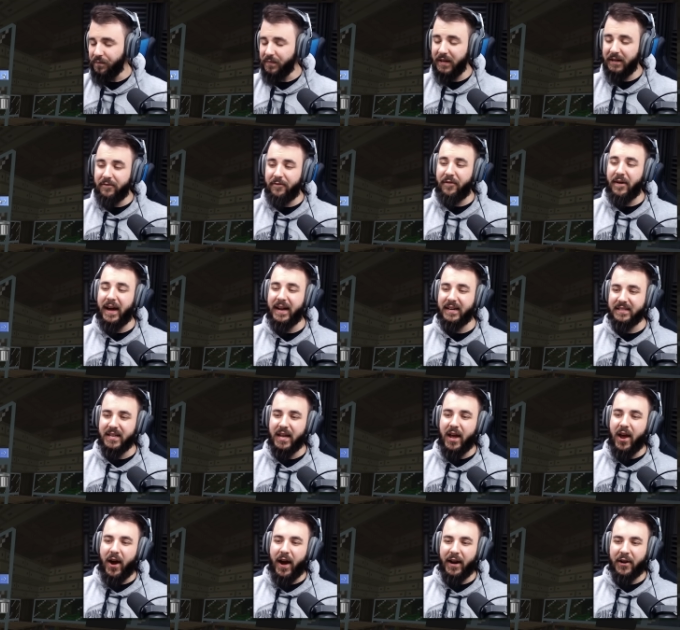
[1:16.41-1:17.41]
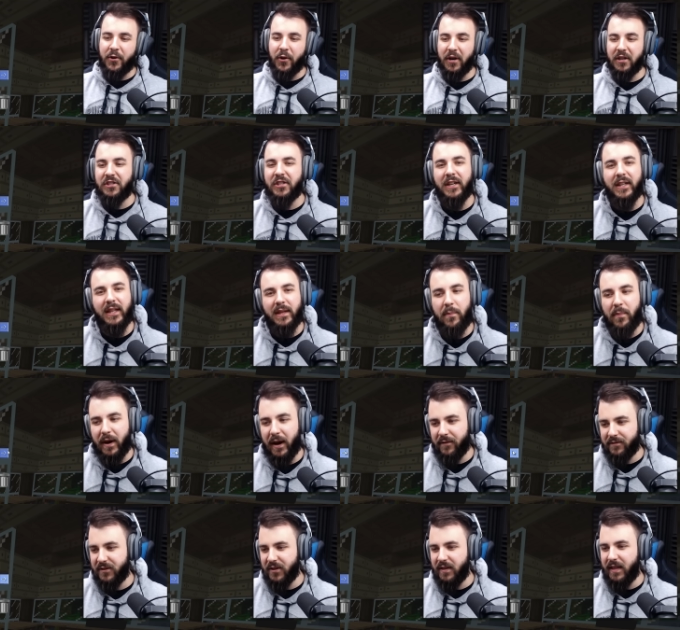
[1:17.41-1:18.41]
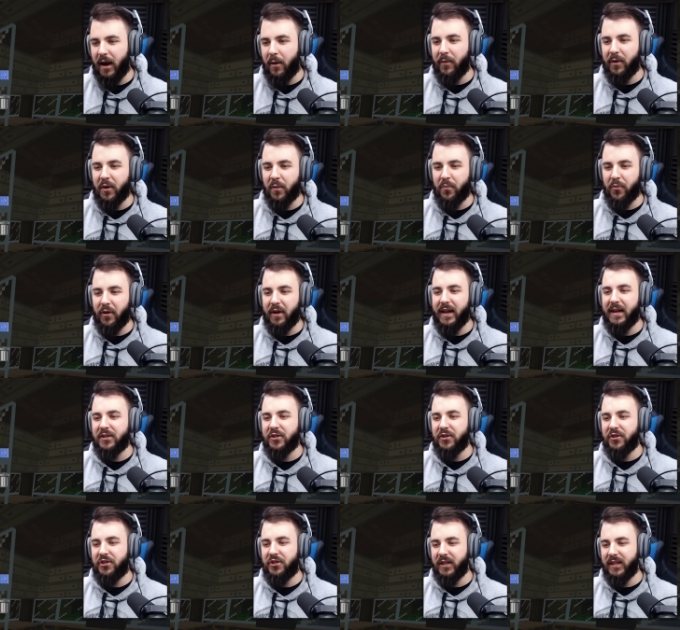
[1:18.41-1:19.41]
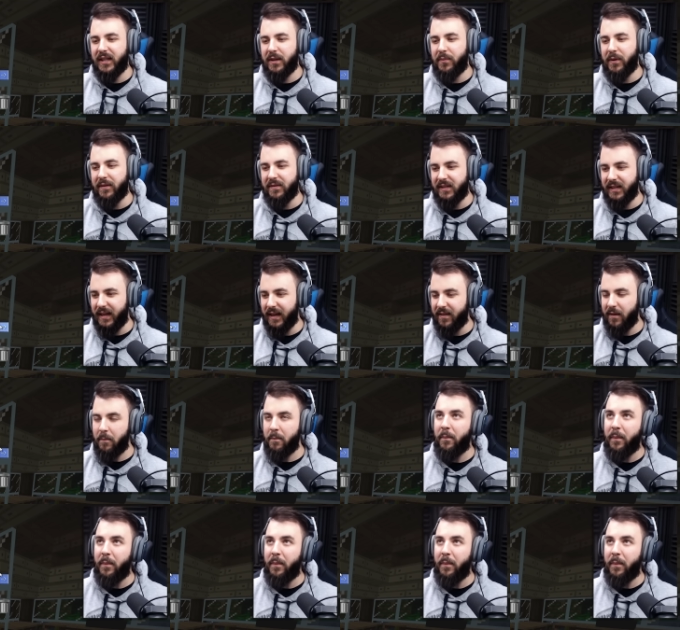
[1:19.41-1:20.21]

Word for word: In fact, I caught a Jigglypuff so that we could breed our two Jigglypuffs together.